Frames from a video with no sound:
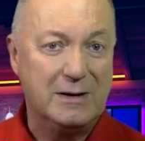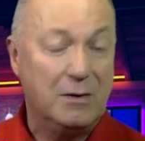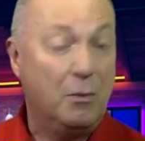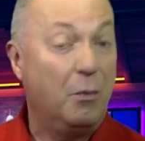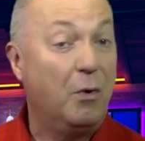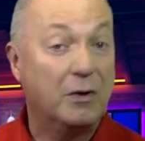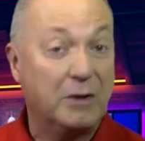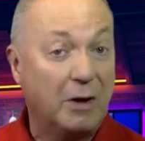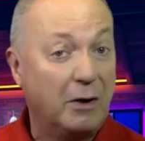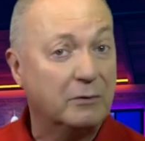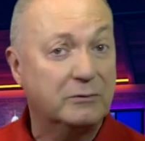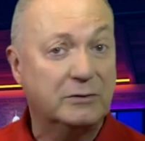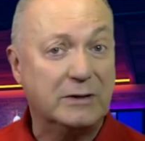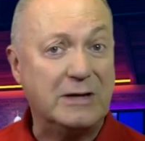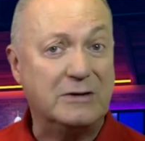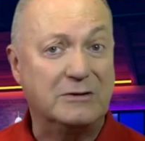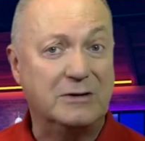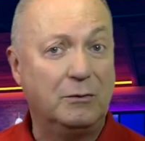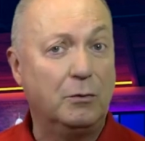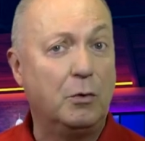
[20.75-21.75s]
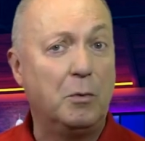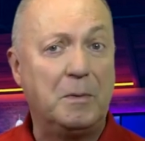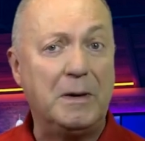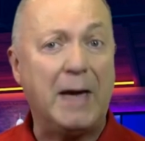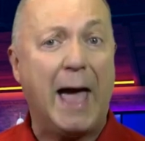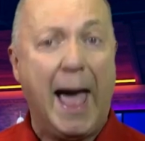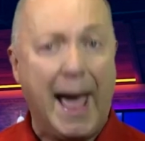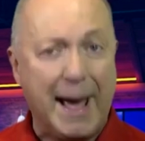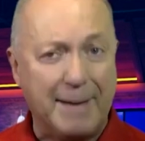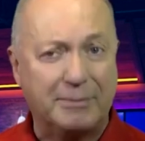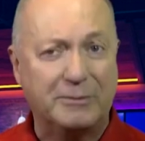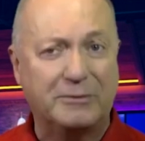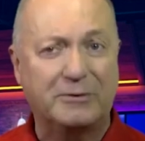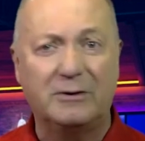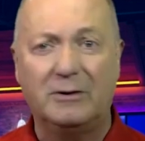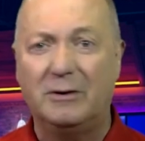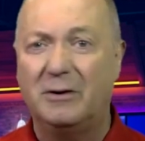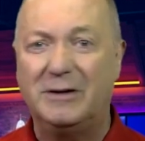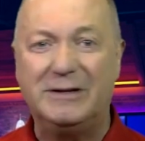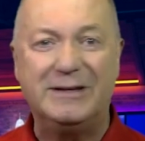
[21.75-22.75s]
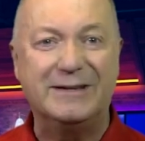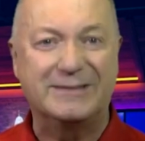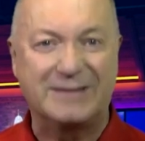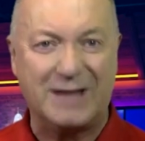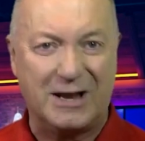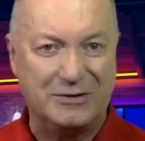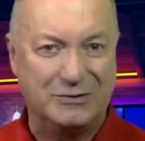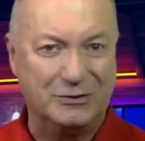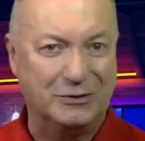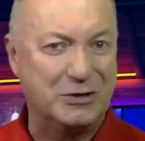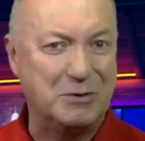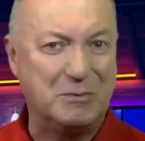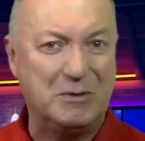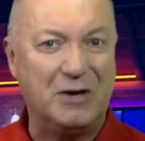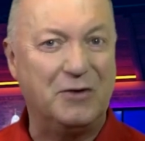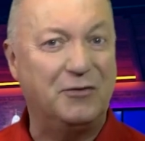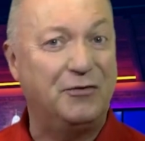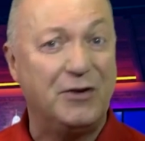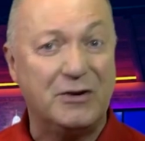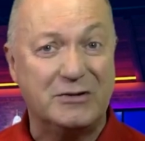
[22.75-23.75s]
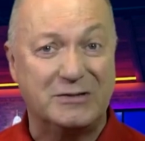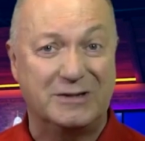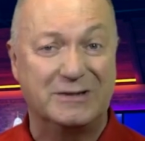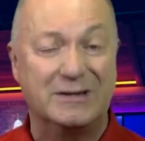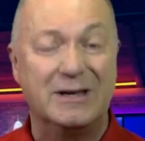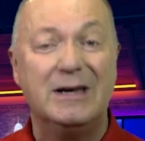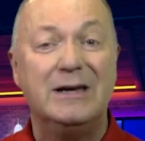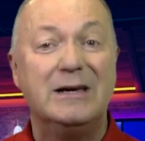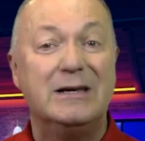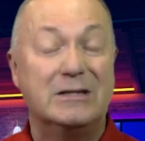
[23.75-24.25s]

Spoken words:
what I'll teach you will be absolutely essential to be efficient,